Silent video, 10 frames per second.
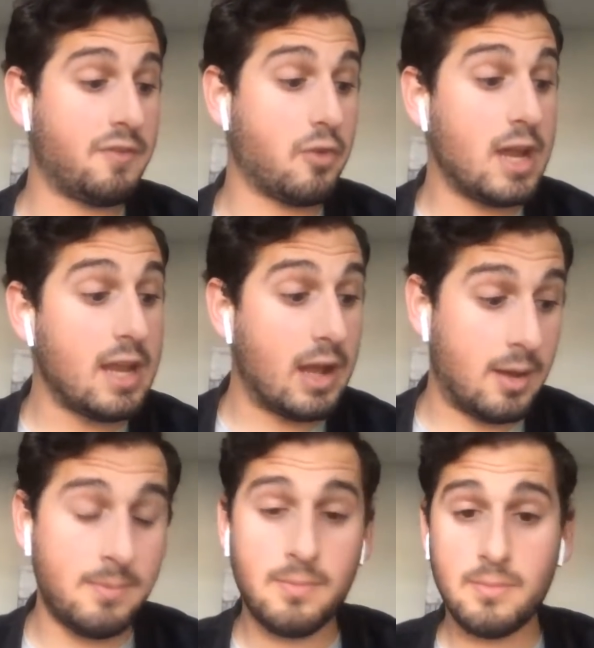And that would
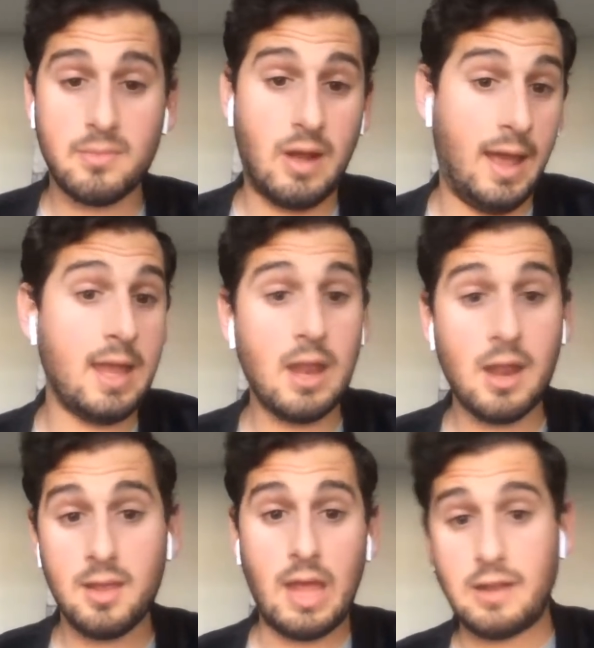give you the freedom,
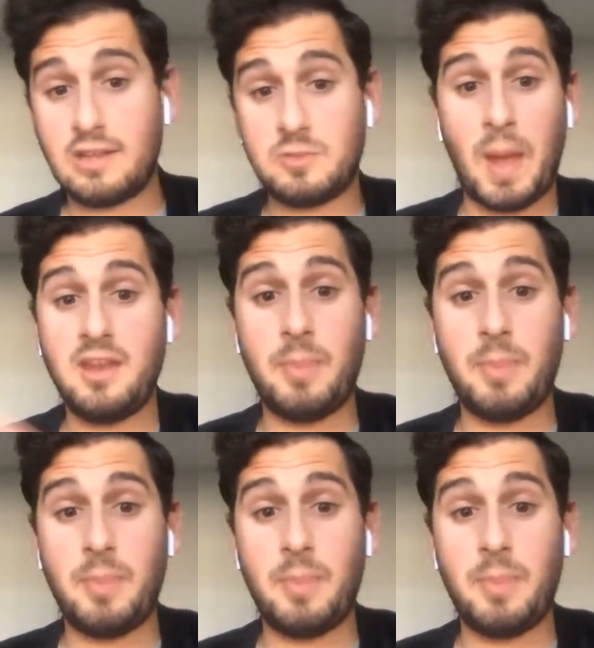right,